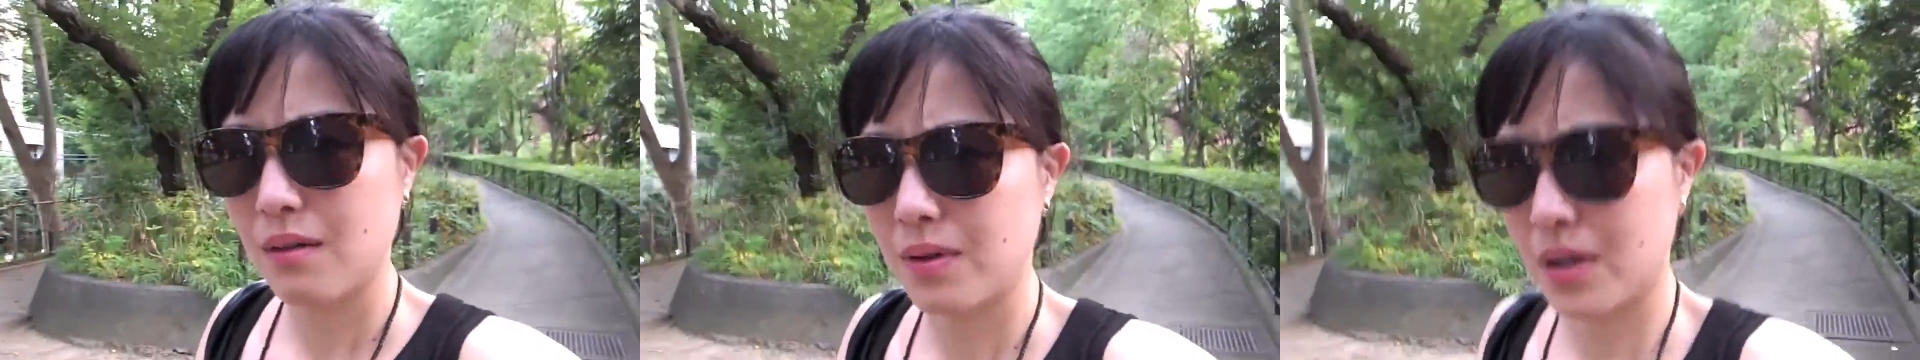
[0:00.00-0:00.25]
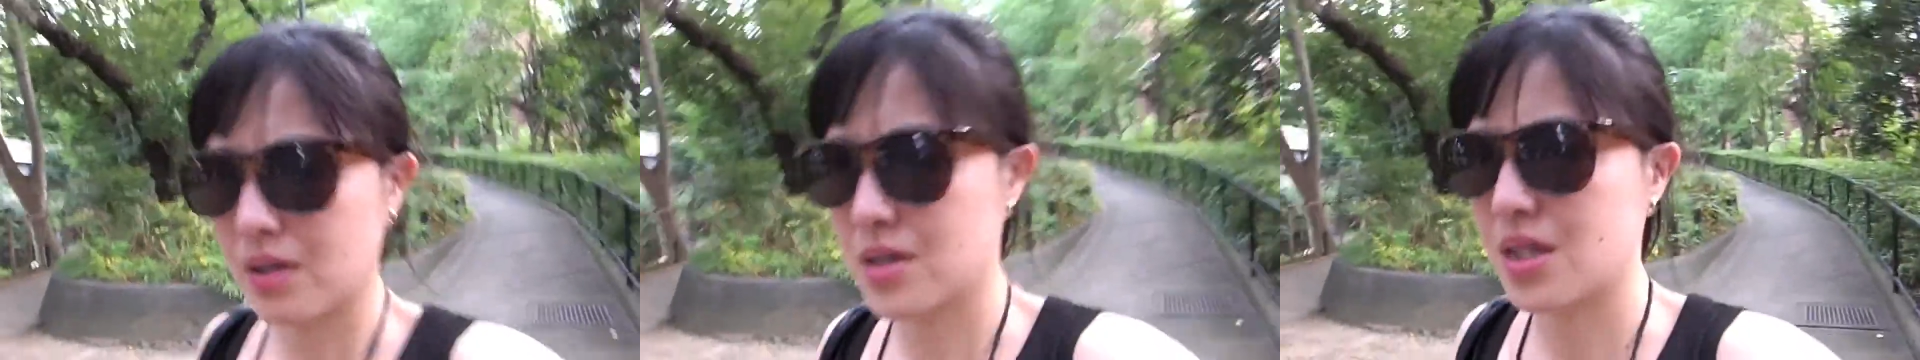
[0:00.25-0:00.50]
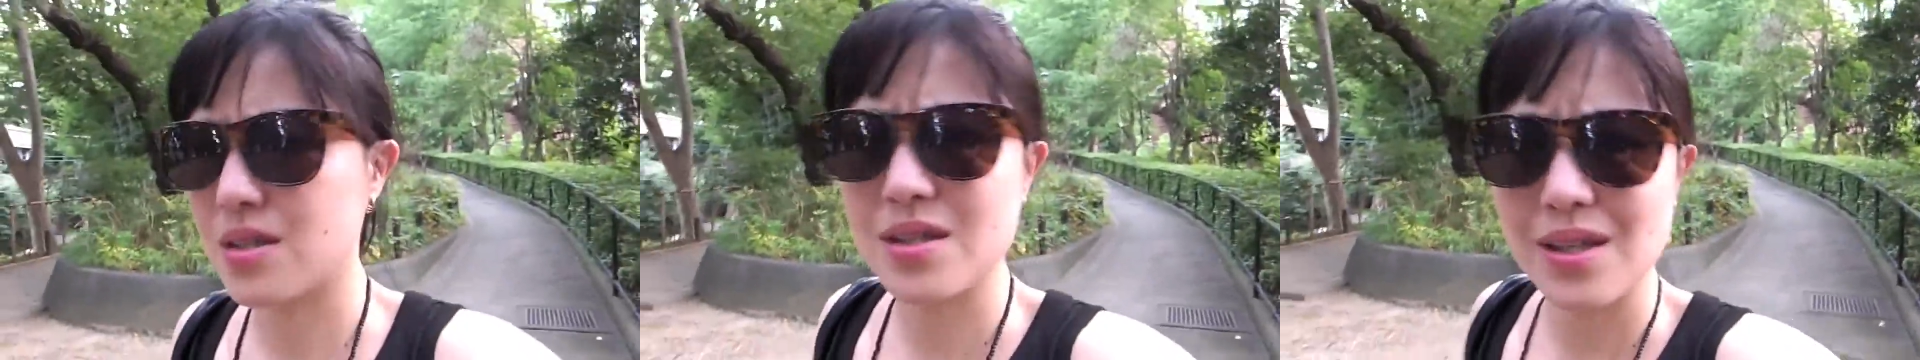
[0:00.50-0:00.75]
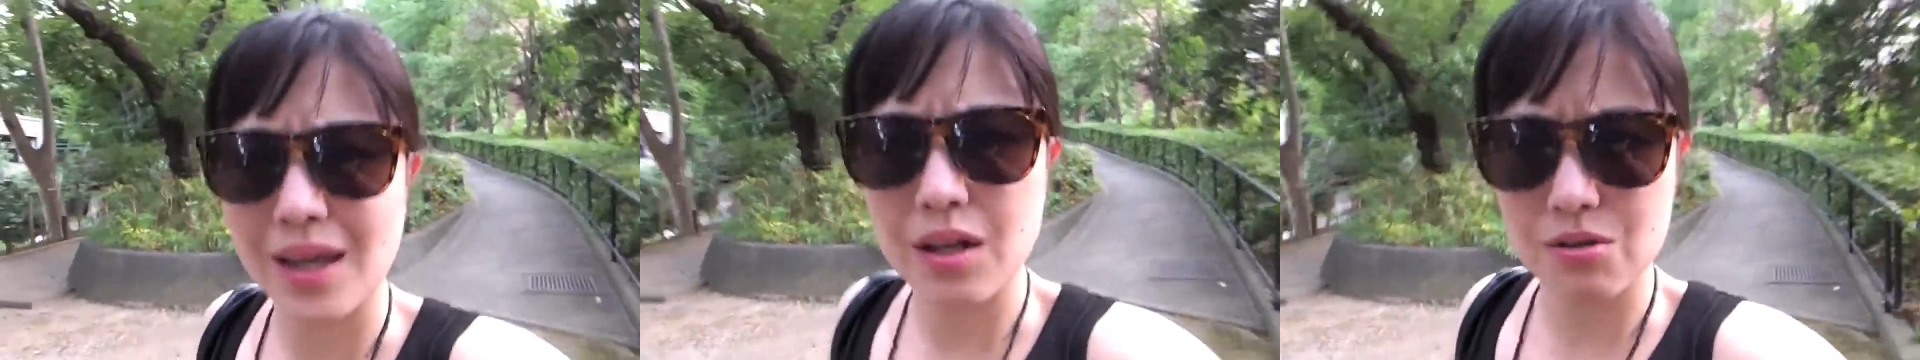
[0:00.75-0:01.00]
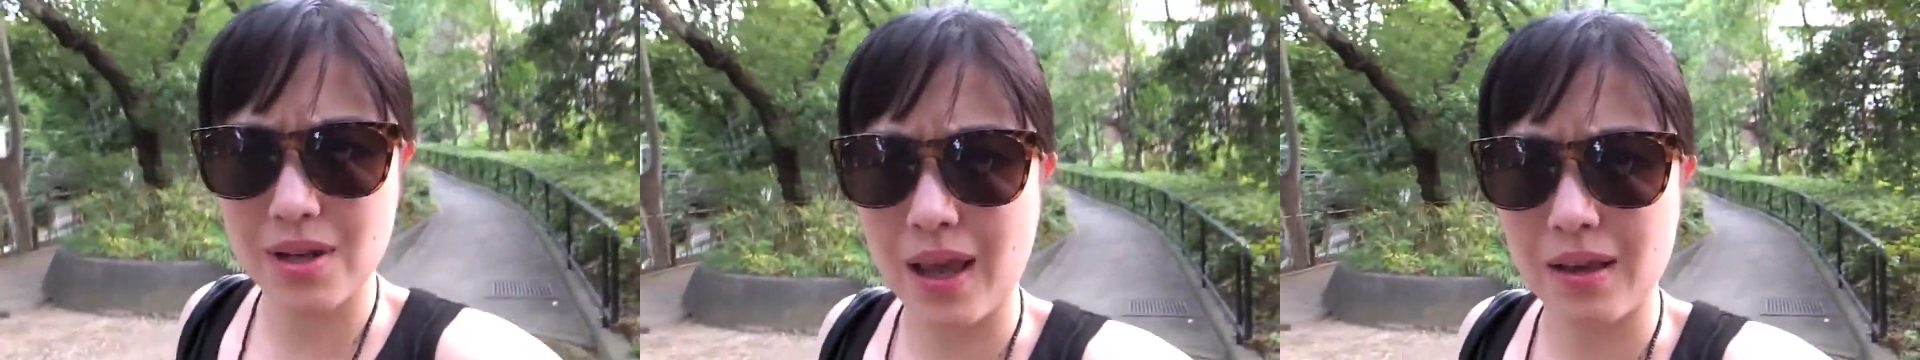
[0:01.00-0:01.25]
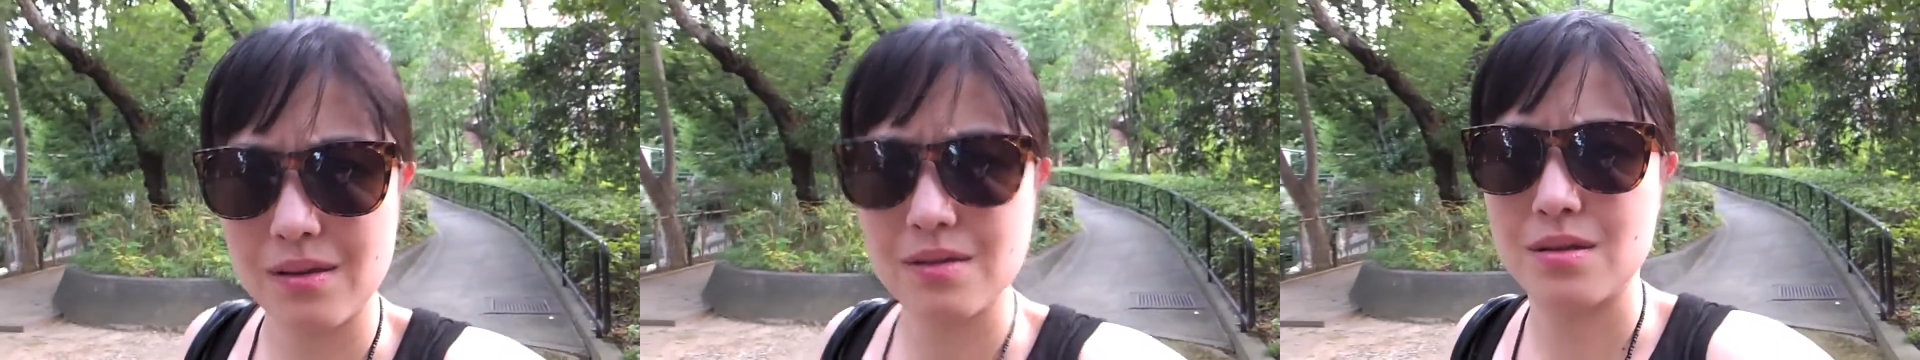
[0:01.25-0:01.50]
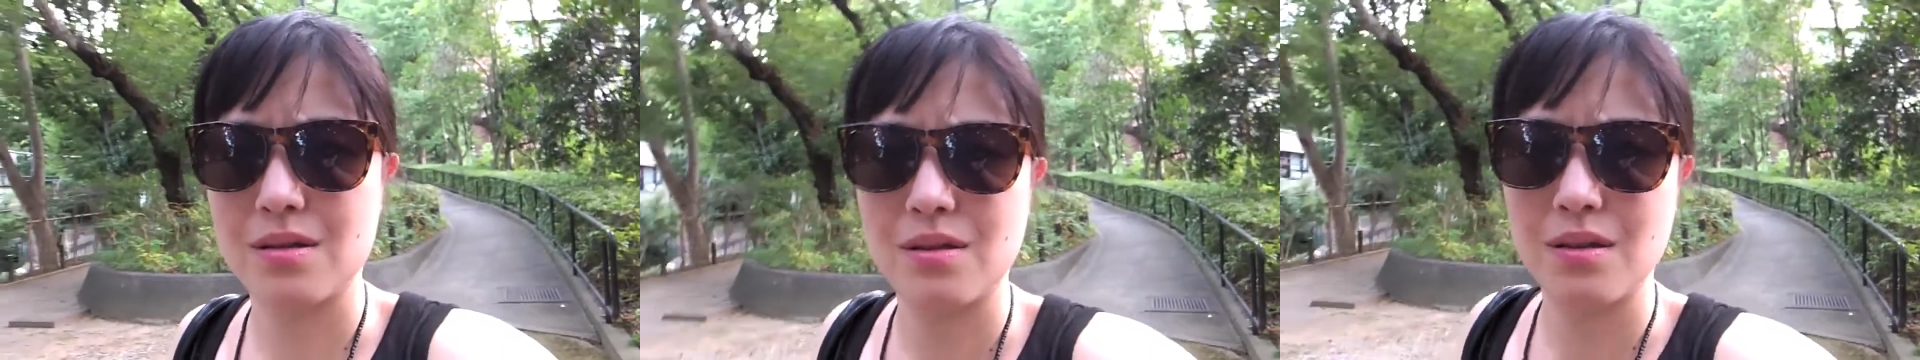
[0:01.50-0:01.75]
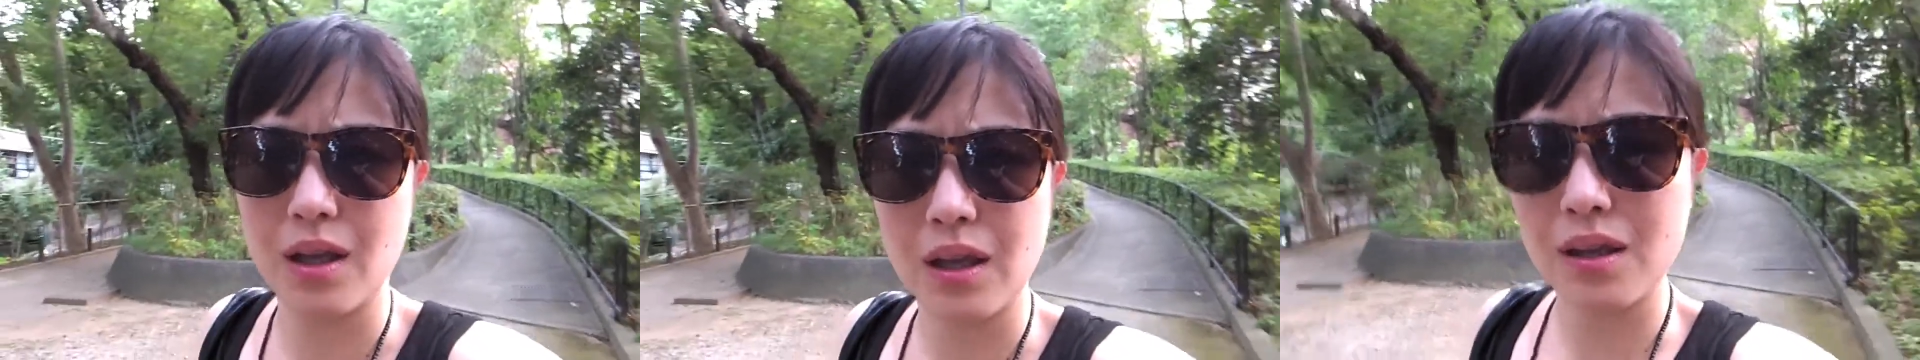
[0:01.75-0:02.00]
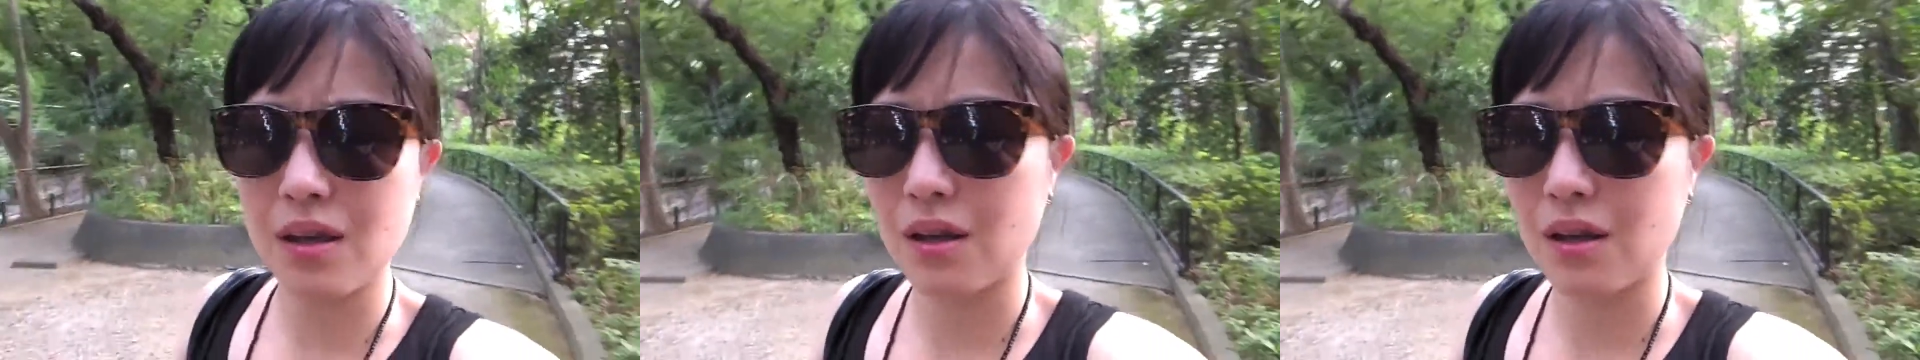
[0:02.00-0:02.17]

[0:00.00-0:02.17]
because it's internet, like